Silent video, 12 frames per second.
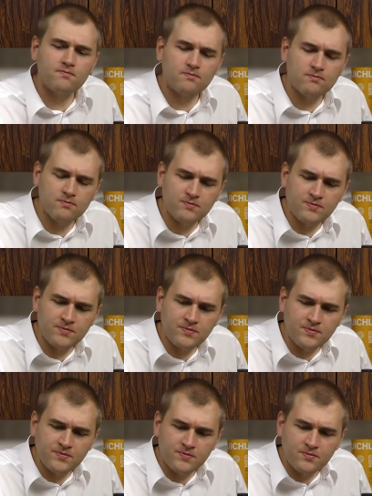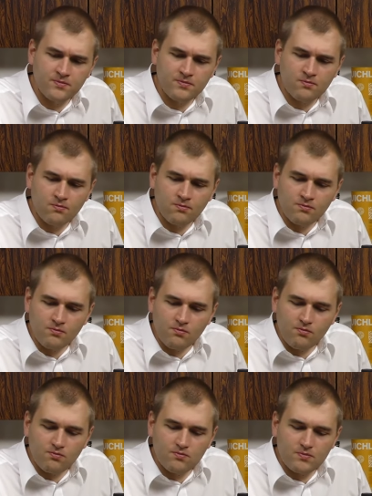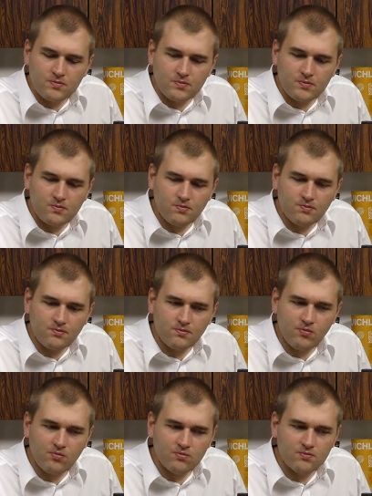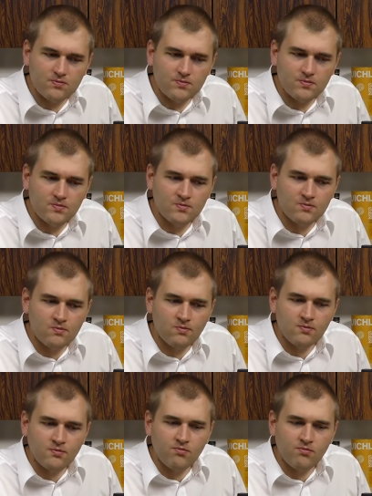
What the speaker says: No one is speaking in this clip.